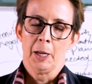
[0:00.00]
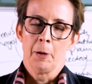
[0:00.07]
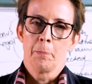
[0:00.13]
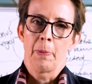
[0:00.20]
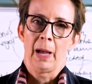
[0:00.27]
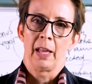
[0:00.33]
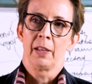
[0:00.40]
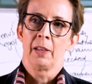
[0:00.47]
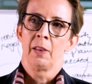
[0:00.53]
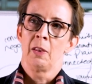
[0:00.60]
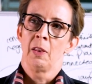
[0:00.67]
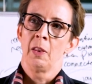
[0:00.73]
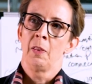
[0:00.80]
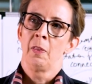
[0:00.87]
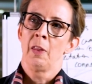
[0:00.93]
But
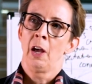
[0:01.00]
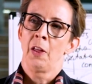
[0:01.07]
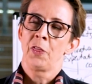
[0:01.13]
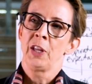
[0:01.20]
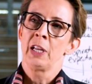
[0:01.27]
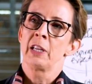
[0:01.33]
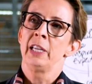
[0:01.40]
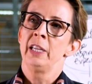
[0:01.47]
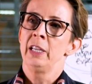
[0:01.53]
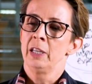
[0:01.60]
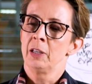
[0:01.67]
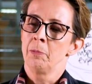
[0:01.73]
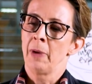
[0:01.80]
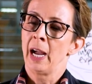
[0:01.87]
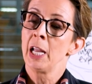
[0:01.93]
I think here
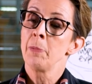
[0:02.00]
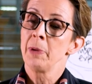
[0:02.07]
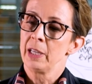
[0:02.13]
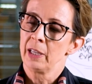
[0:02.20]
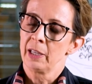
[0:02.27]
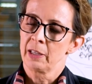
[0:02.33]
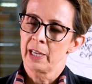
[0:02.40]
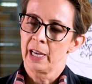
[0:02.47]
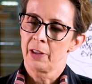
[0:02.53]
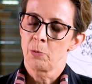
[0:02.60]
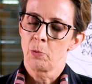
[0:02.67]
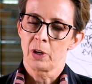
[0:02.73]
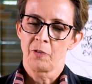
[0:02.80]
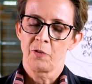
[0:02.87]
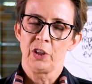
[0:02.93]
maybe, Kath,
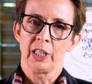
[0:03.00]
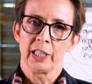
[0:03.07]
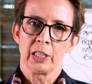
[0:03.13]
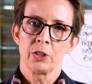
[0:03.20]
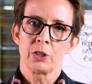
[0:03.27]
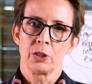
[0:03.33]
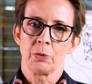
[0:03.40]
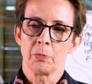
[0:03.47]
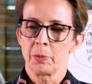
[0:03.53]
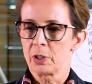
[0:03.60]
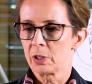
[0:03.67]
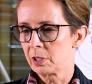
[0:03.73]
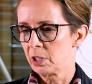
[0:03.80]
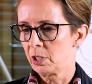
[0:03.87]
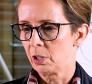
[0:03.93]
what I'm feeling into,
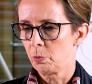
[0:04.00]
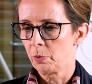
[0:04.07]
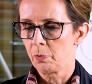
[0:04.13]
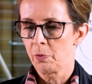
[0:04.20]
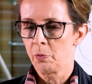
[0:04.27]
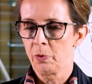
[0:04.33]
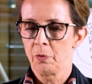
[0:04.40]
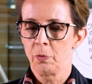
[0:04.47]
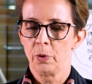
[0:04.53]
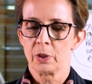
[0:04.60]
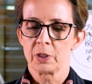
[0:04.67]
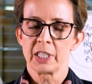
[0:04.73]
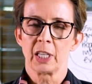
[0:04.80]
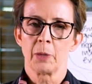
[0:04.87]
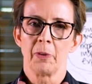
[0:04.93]
because we've worked
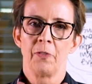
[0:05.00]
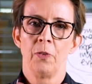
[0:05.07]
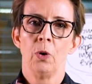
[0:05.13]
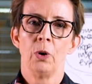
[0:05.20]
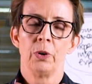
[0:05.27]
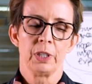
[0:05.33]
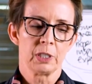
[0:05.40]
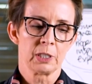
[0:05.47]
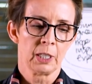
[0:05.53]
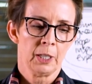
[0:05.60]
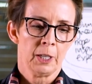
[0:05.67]
together before, is